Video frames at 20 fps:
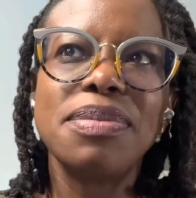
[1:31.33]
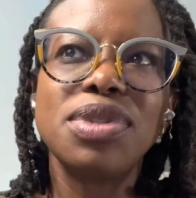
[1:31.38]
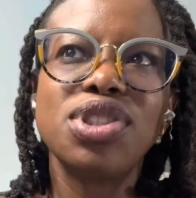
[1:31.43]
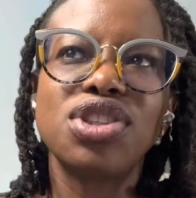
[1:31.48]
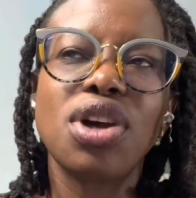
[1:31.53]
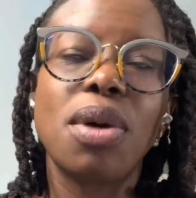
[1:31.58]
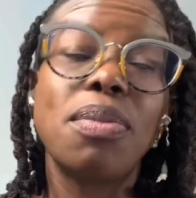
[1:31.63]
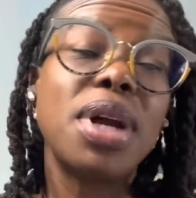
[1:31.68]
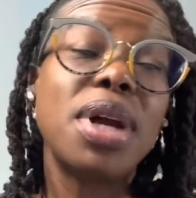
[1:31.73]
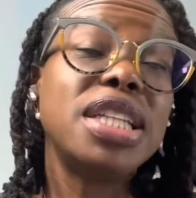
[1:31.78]

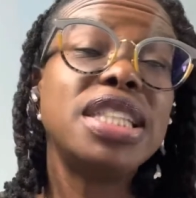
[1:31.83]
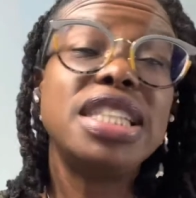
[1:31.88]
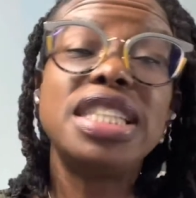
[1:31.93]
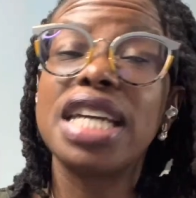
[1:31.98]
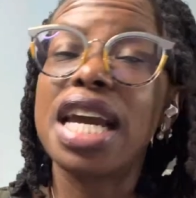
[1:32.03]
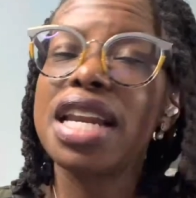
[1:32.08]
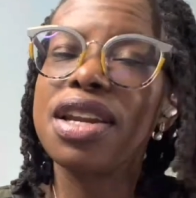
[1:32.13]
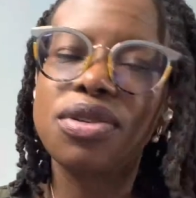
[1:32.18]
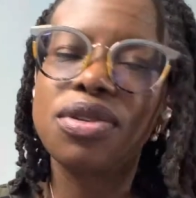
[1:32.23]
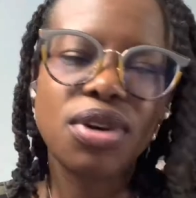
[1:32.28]
some
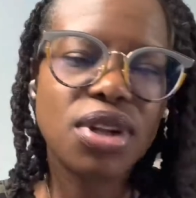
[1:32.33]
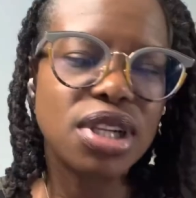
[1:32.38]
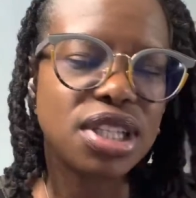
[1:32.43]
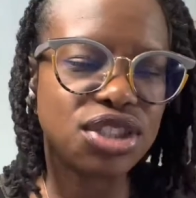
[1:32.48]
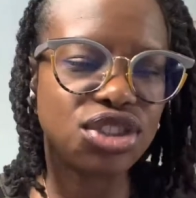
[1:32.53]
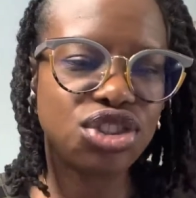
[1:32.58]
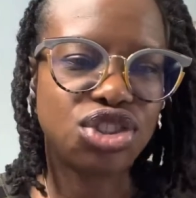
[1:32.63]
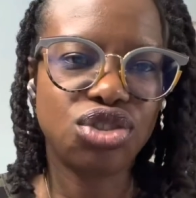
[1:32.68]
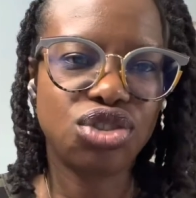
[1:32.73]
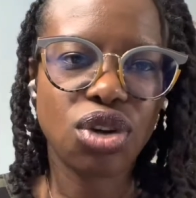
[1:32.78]
general
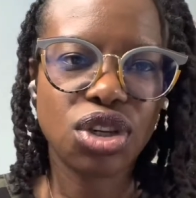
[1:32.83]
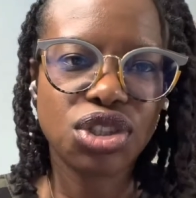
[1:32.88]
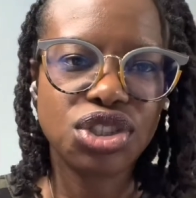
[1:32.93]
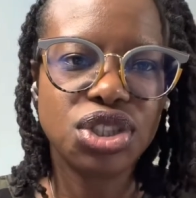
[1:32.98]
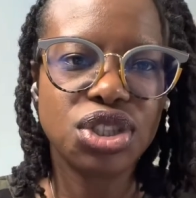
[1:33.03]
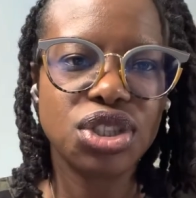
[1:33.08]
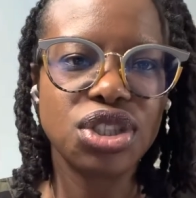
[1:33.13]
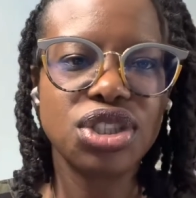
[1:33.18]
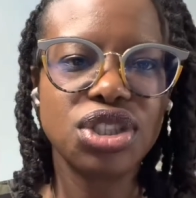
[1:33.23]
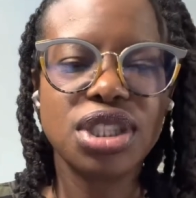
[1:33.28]

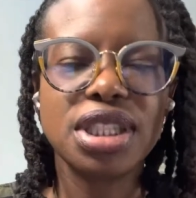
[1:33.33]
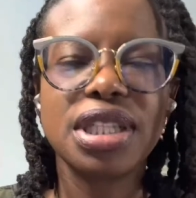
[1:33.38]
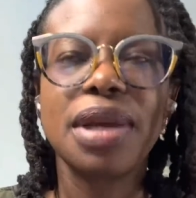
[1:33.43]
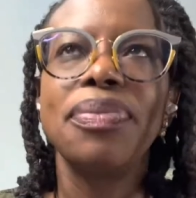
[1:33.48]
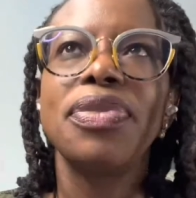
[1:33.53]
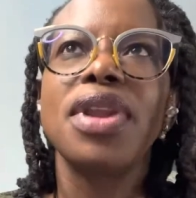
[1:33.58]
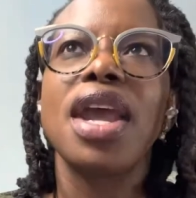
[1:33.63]
instructions.